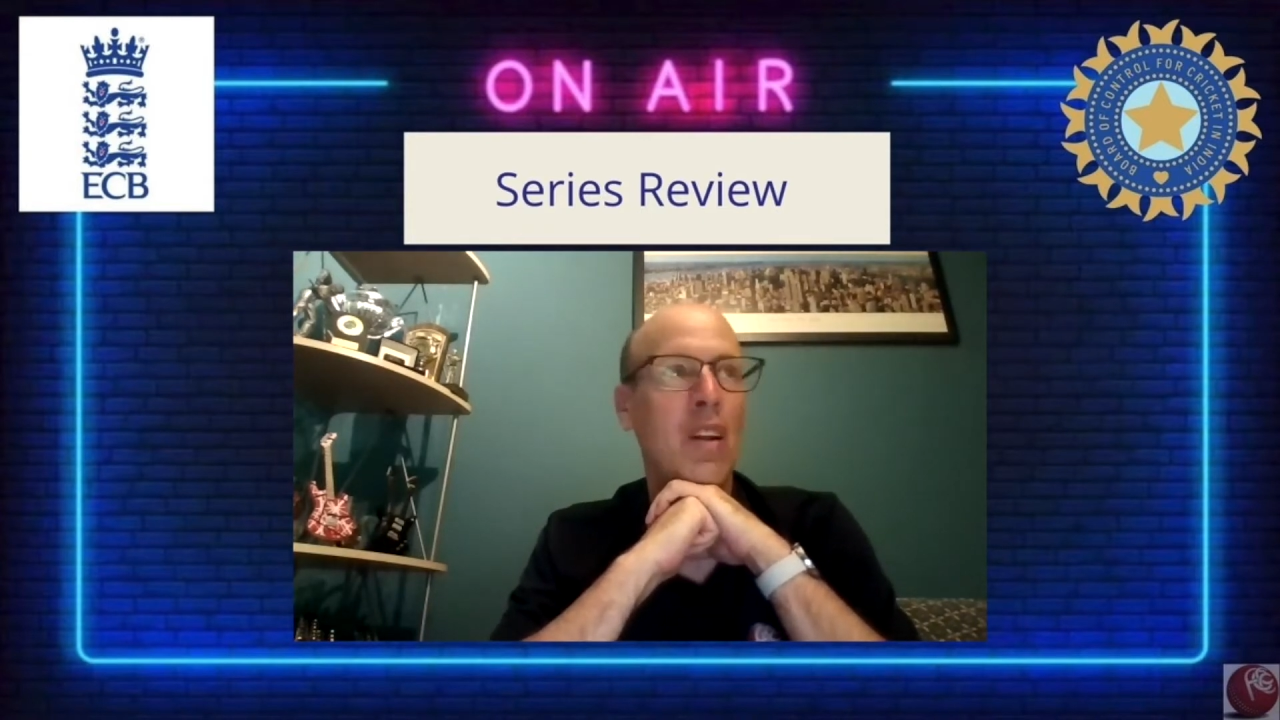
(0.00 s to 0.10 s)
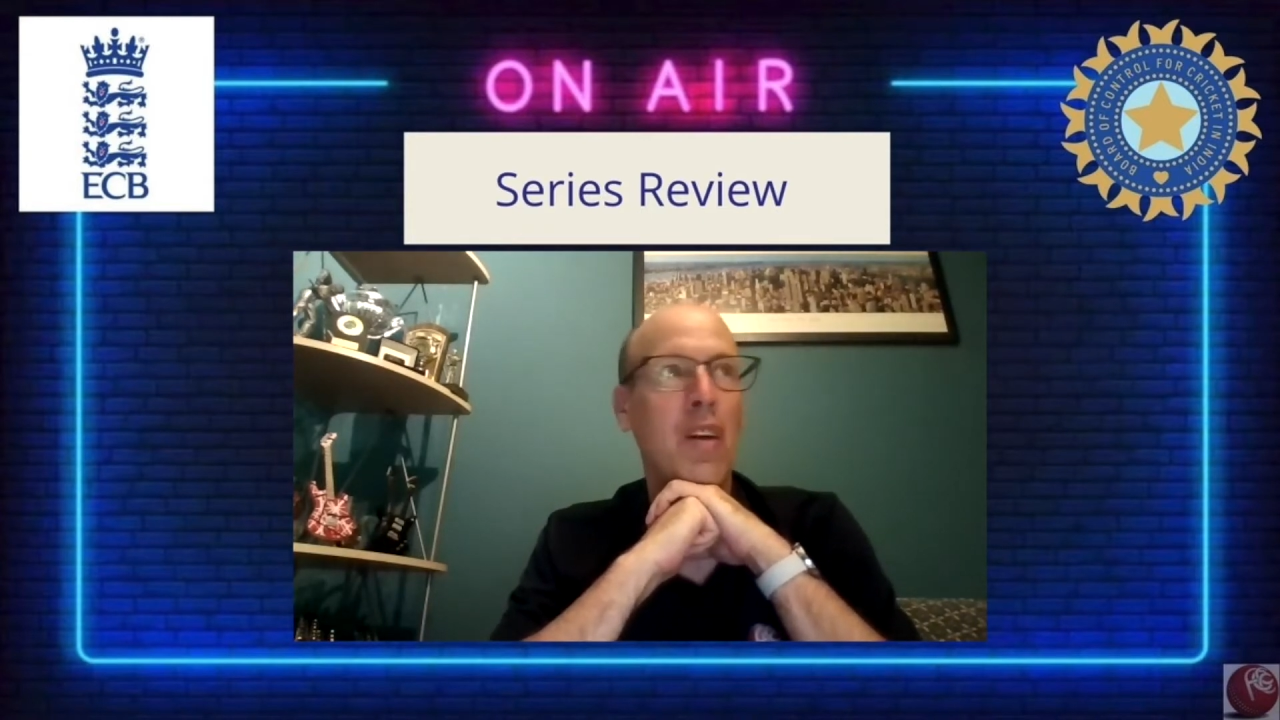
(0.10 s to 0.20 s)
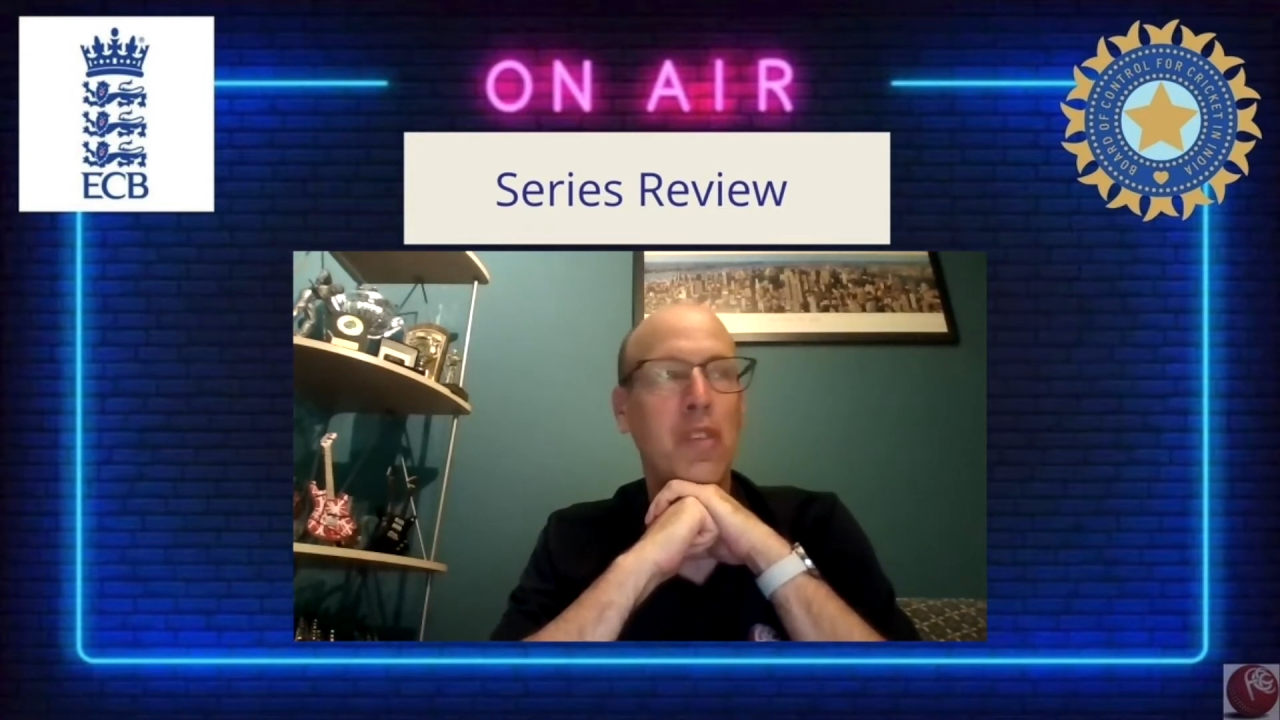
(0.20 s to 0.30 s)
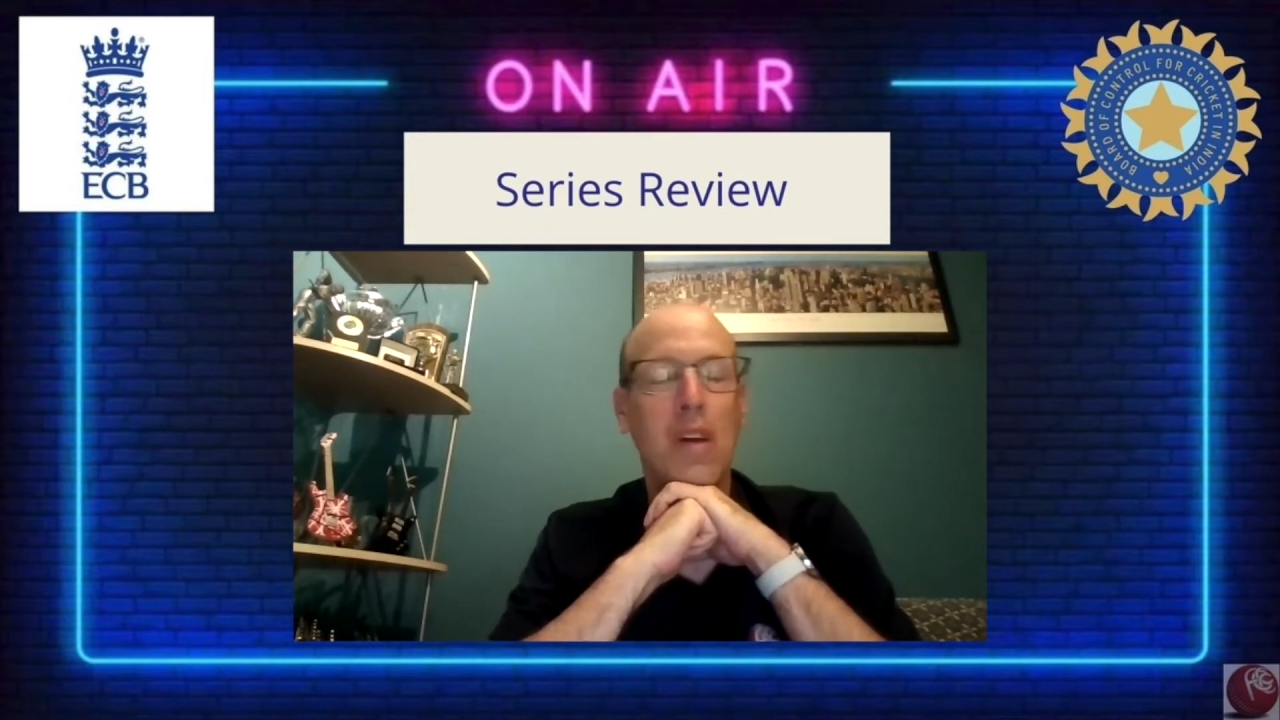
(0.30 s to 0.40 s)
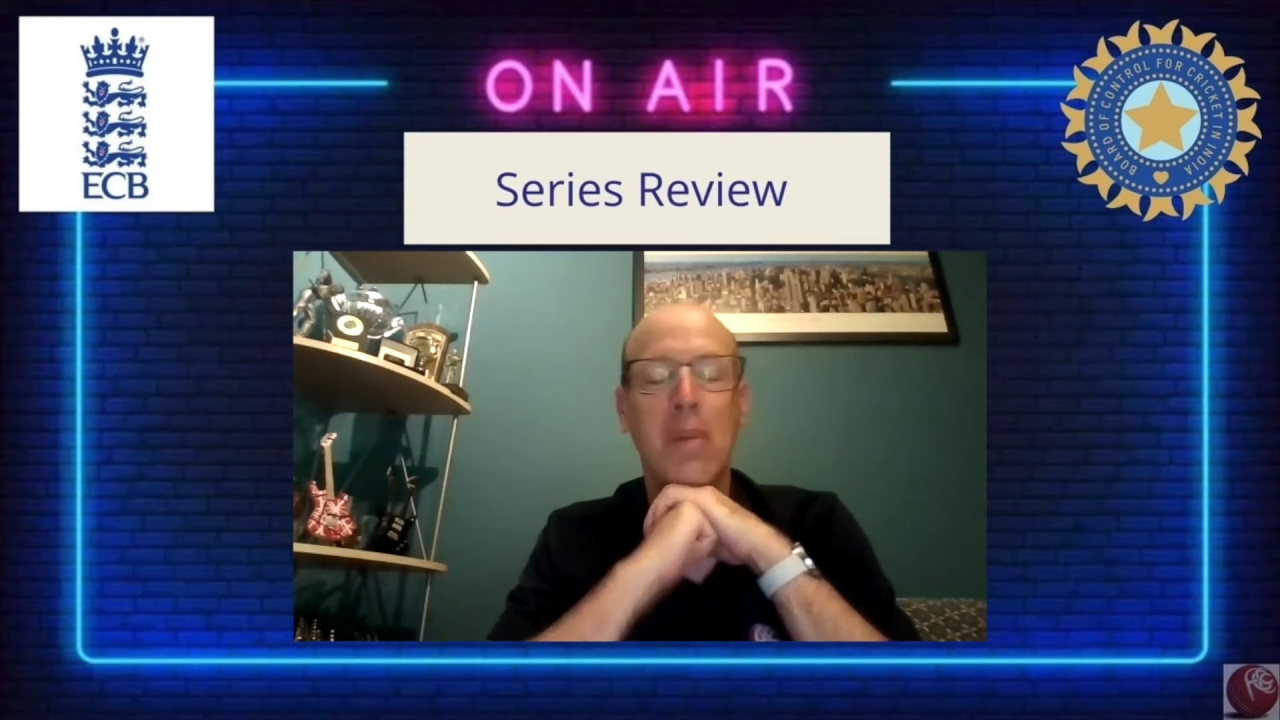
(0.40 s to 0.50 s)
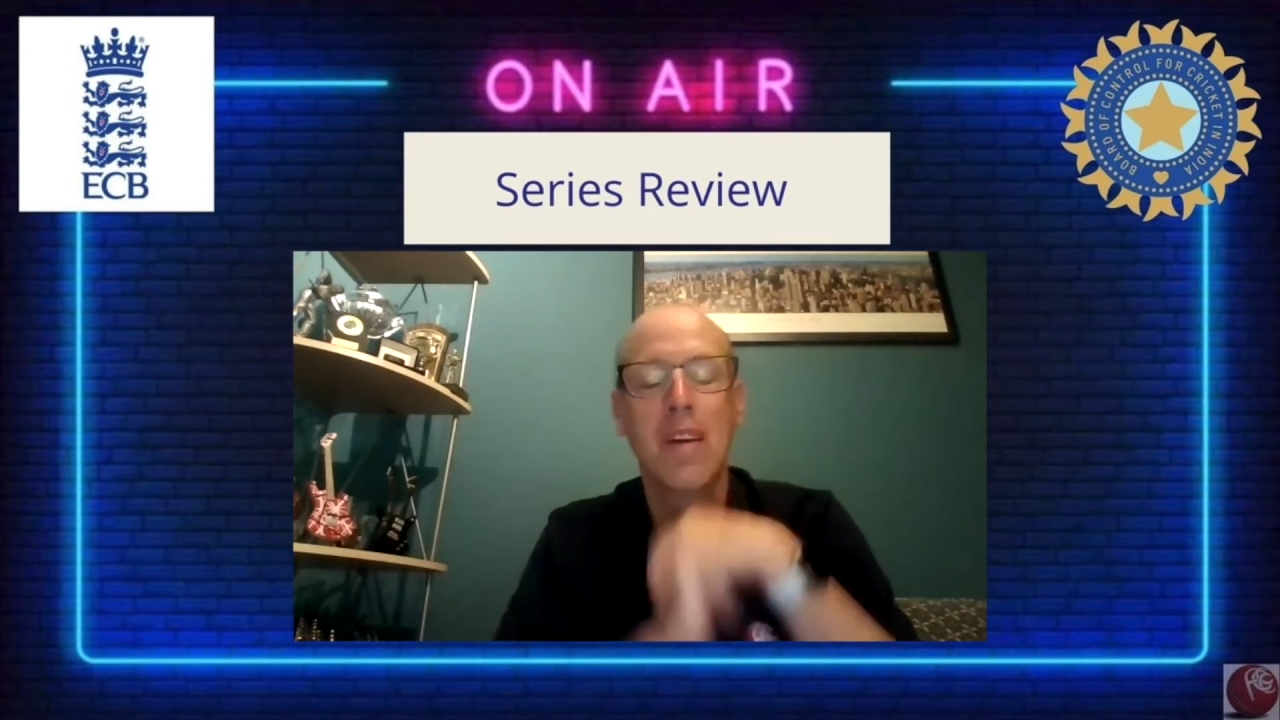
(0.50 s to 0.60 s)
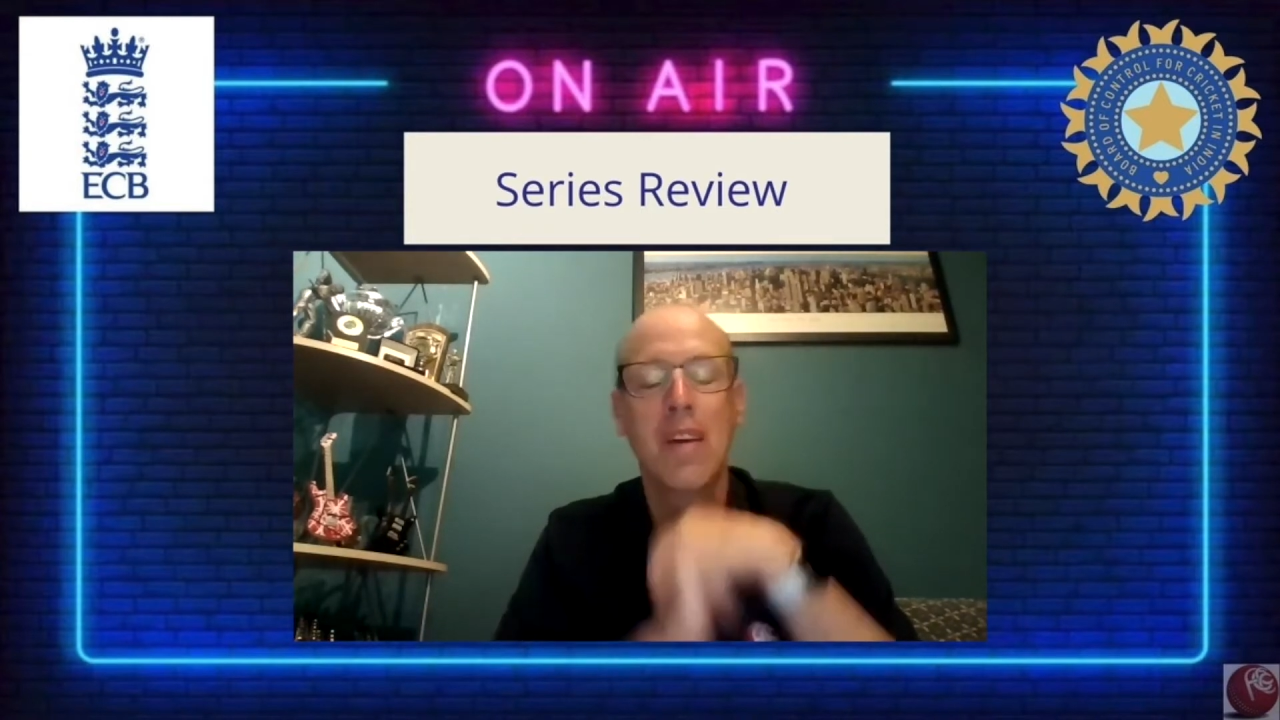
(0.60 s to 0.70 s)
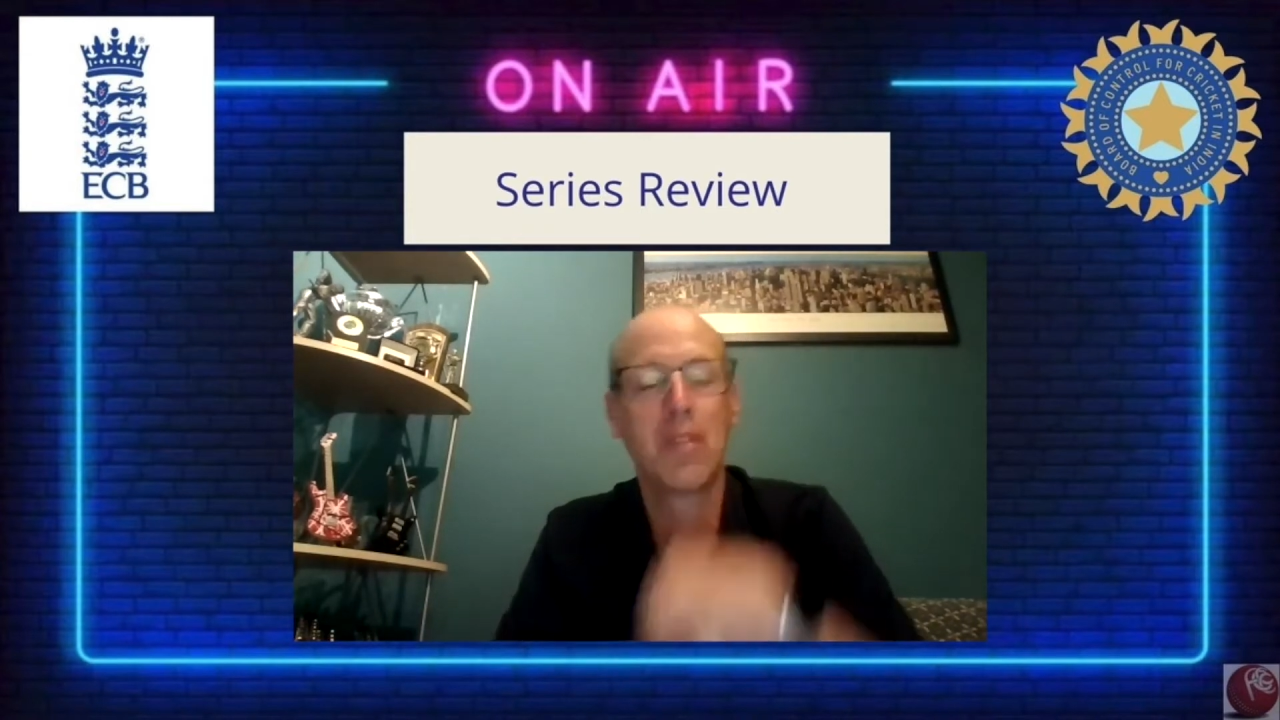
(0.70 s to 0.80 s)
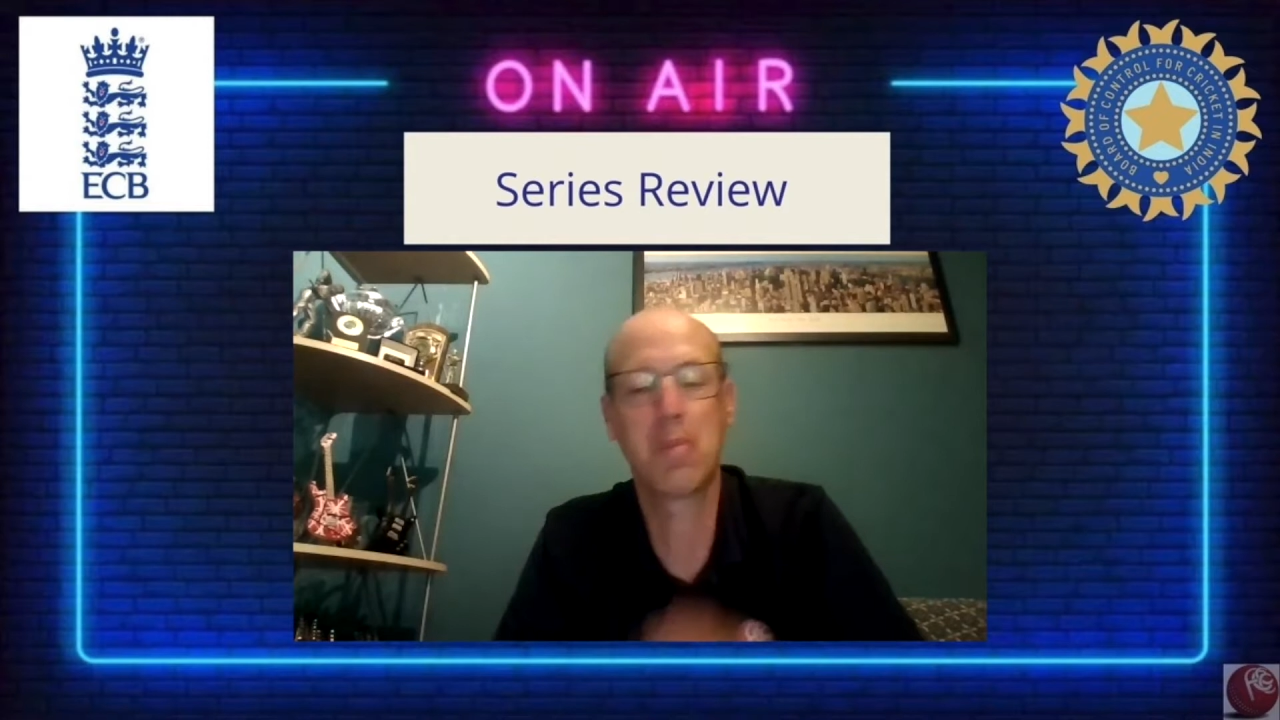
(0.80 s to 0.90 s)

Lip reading: last couple of days.